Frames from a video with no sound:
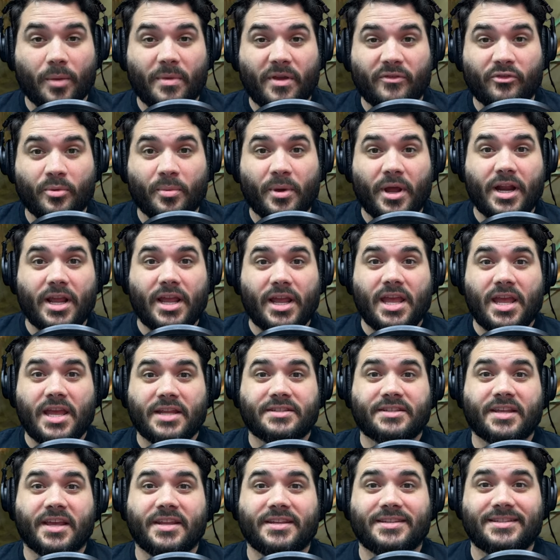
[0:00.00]
everybody.
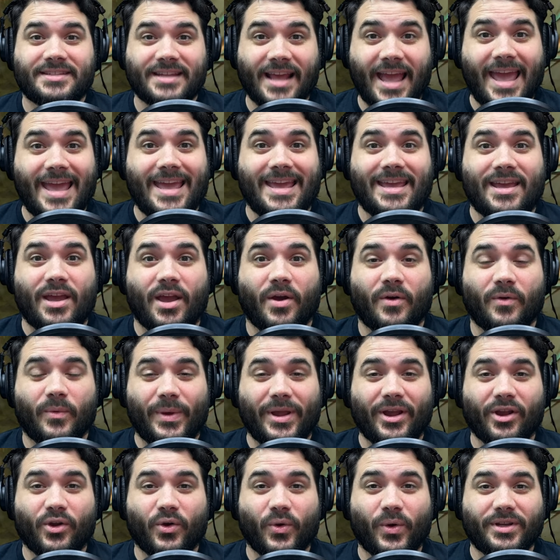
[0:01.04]
Today
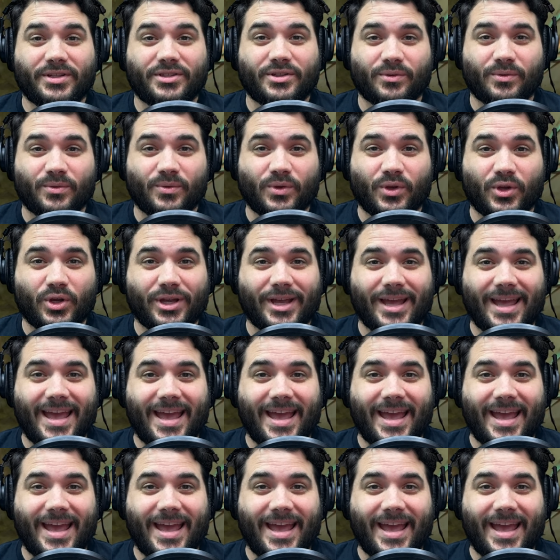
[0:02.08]
we are going to look